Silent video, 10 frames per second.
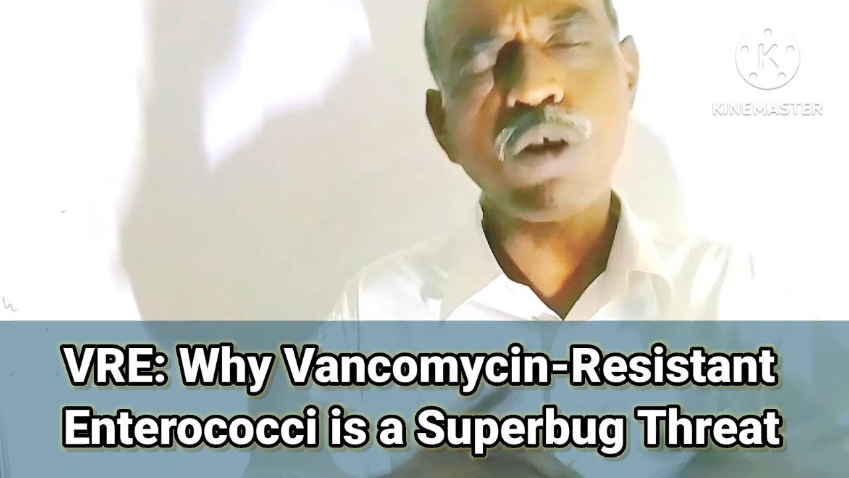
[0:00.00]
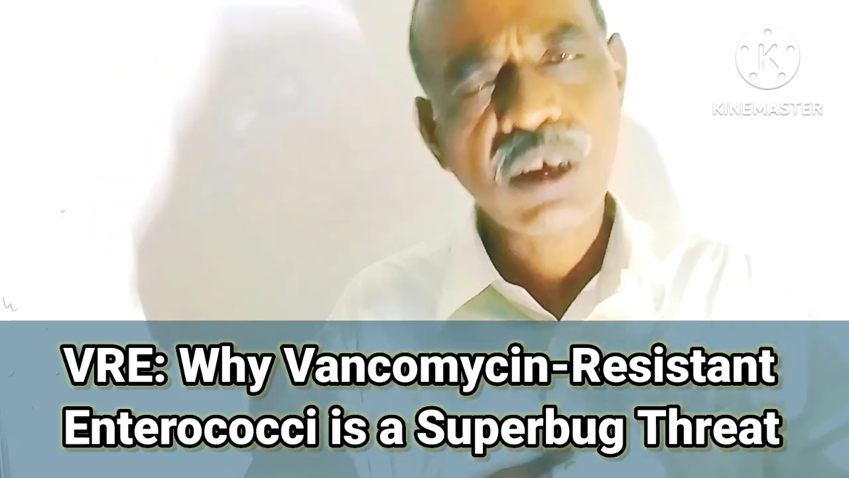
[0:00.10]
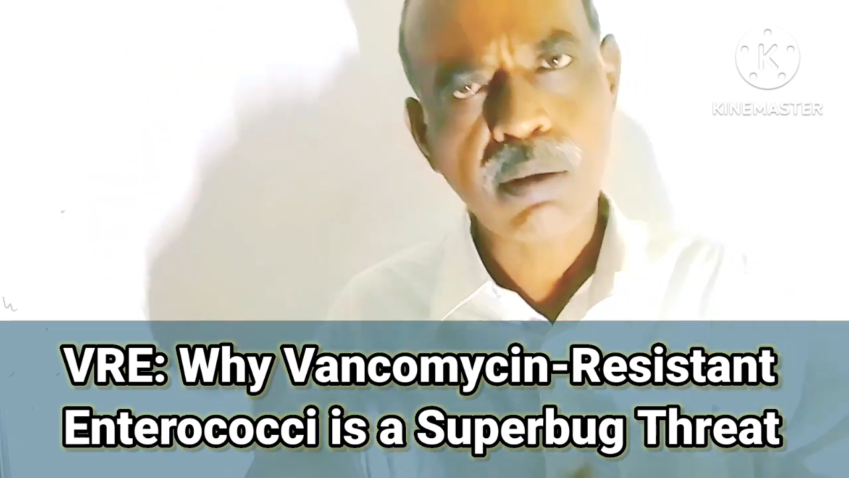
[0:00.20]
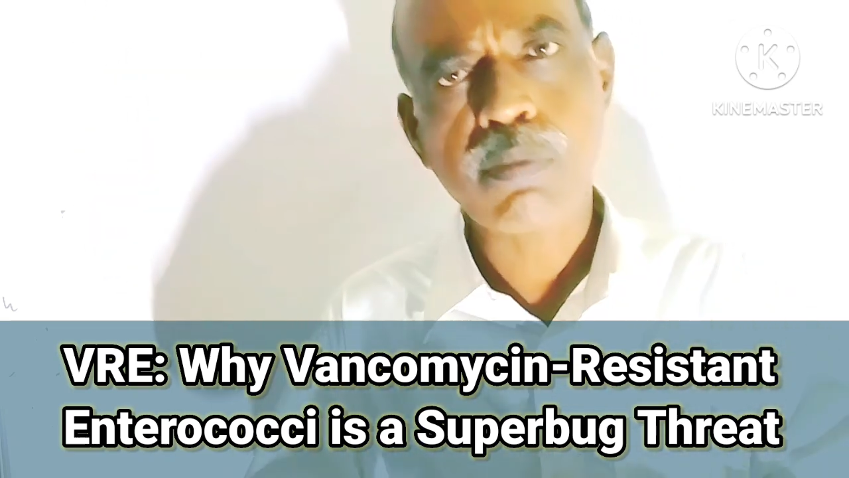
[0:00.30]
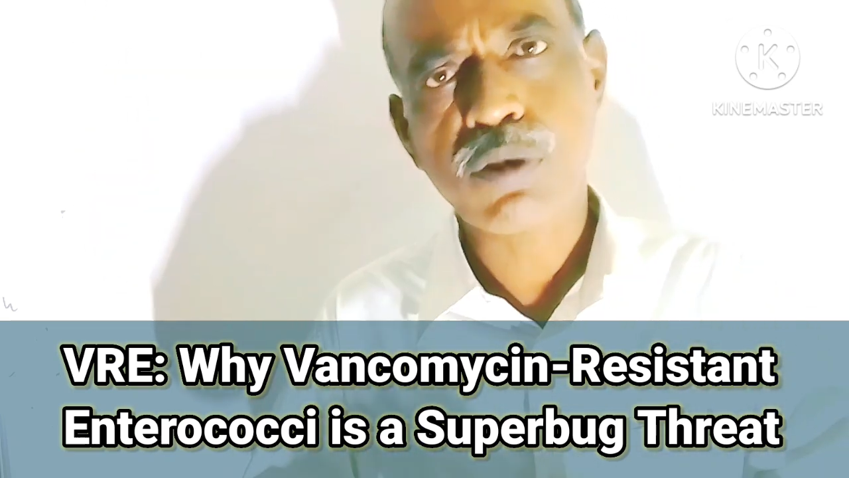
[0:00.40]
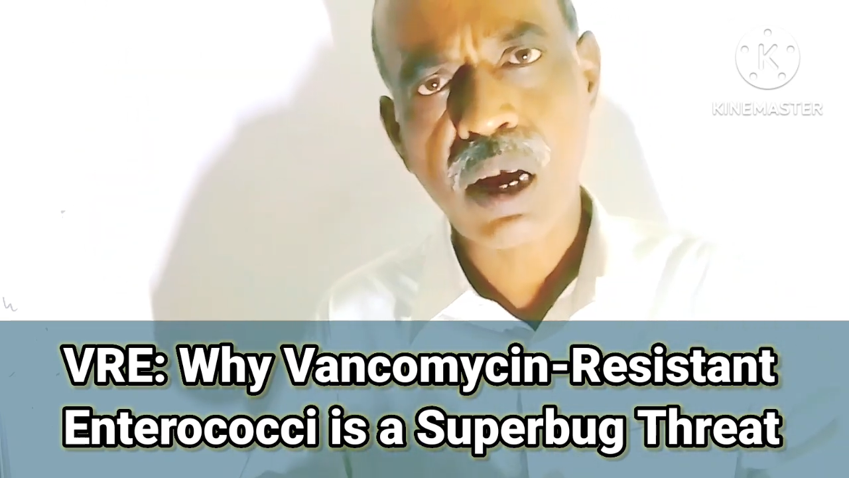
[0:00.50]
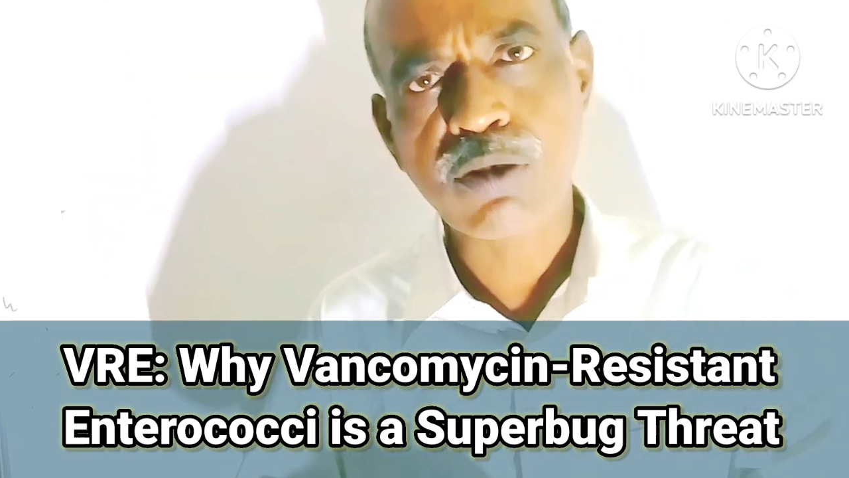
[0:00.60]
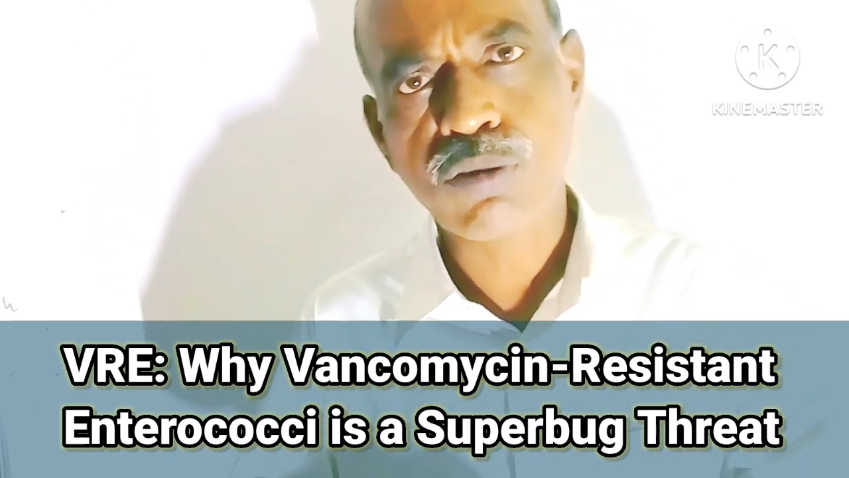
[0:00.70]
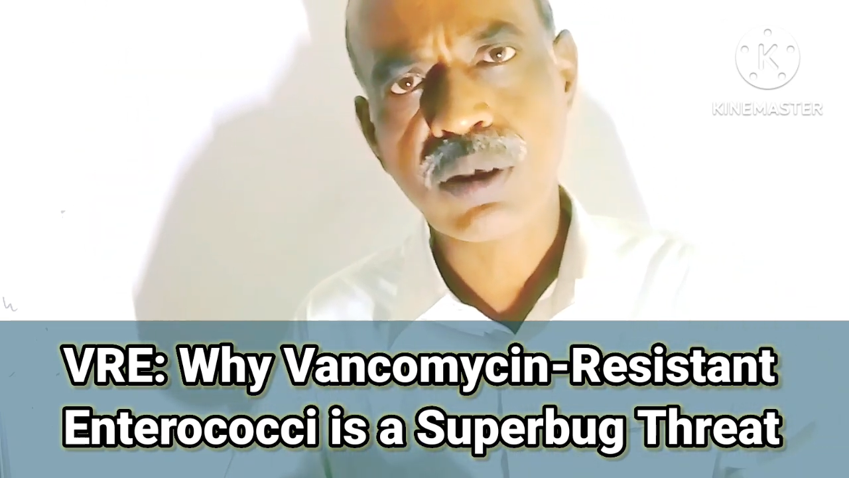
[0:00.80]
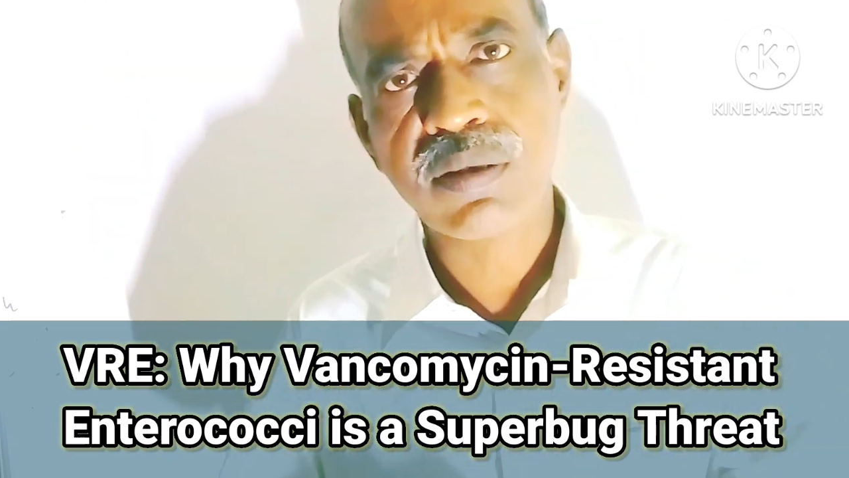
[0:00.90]
talking about
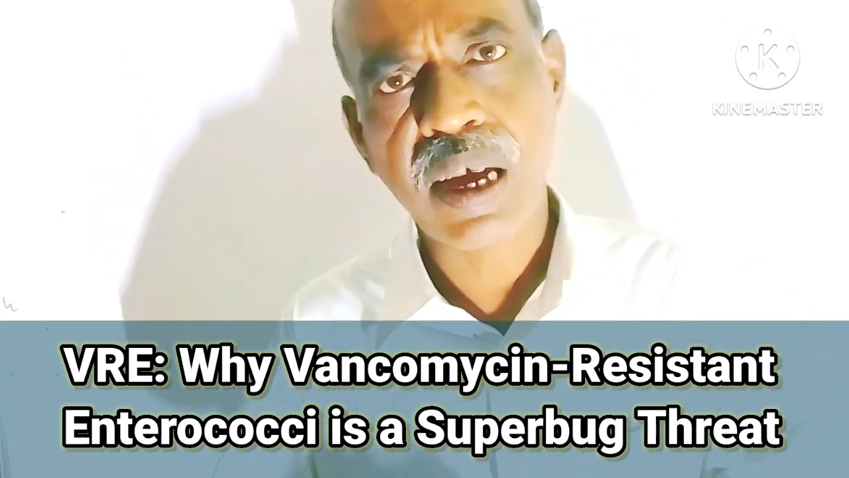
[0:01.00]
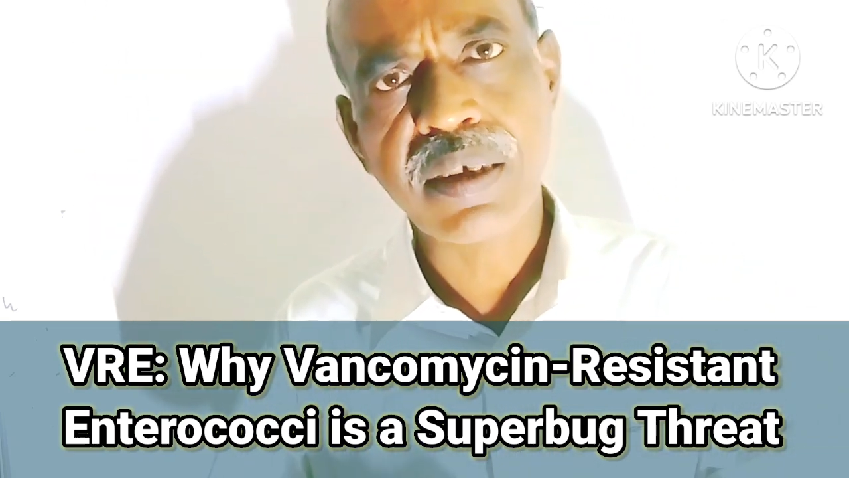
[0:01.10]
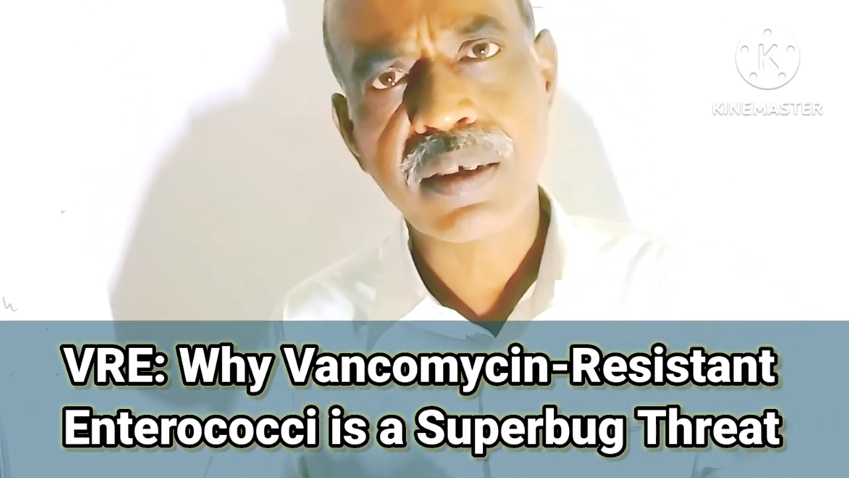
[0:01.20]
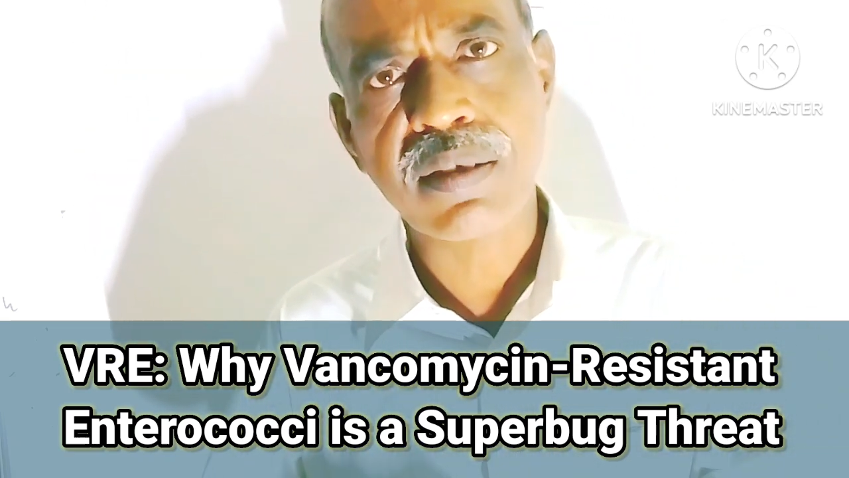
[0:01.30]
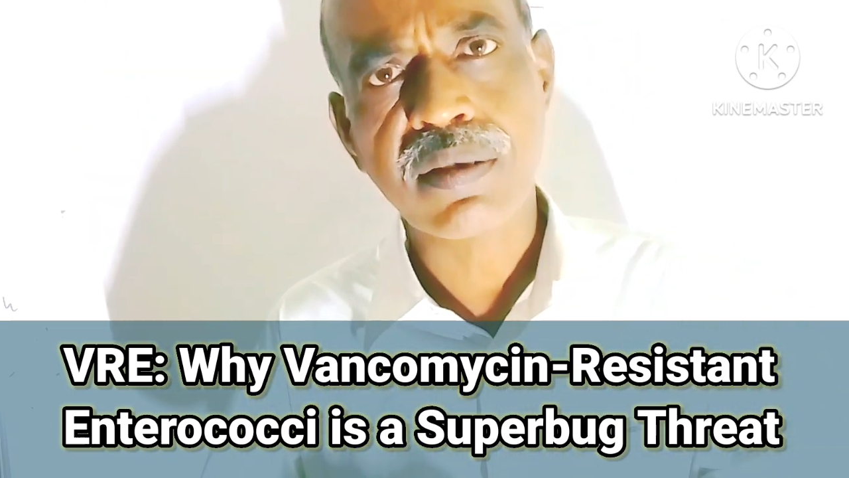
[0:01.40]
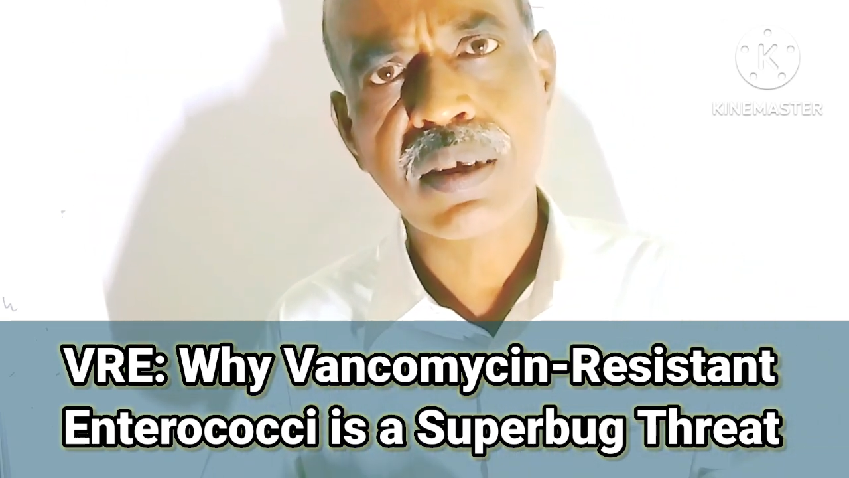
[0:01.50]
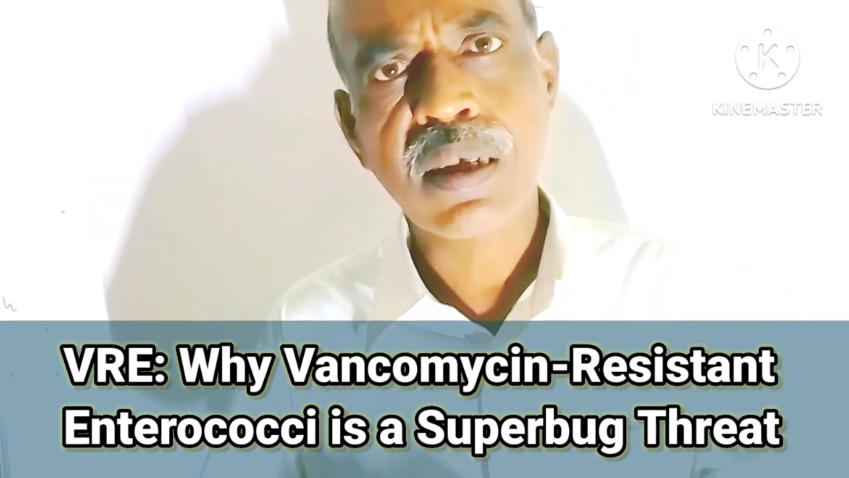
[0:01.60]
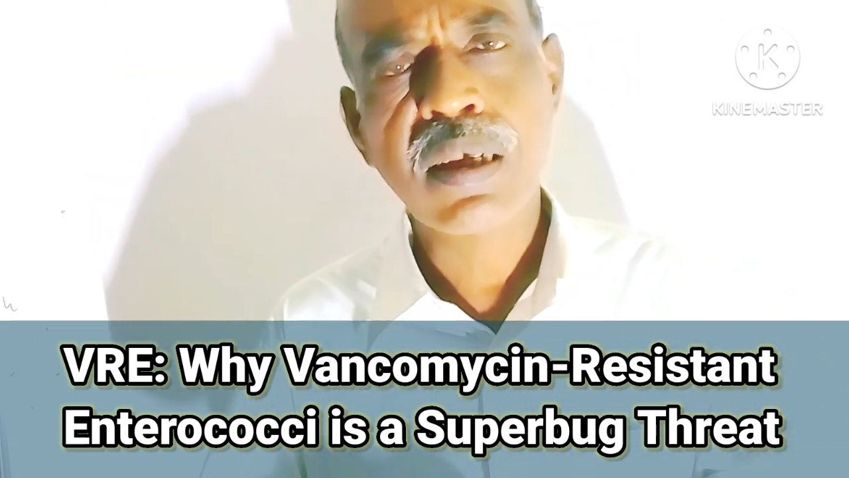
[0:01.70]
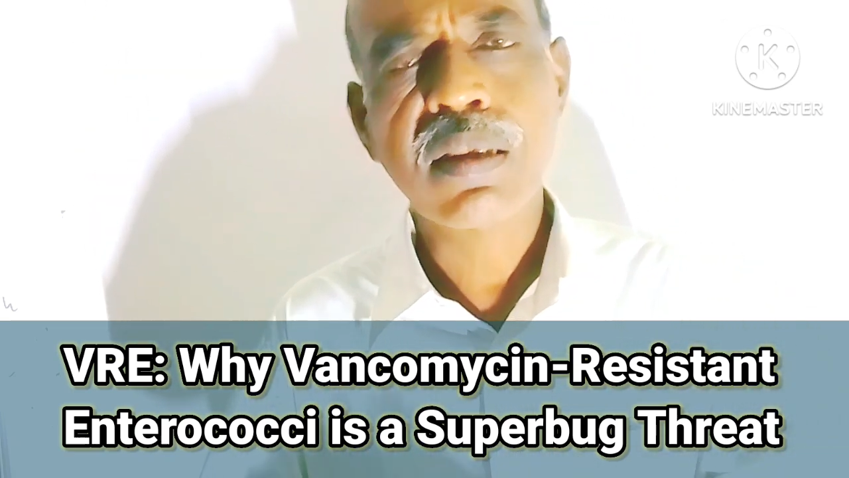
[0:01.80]
actually scientists,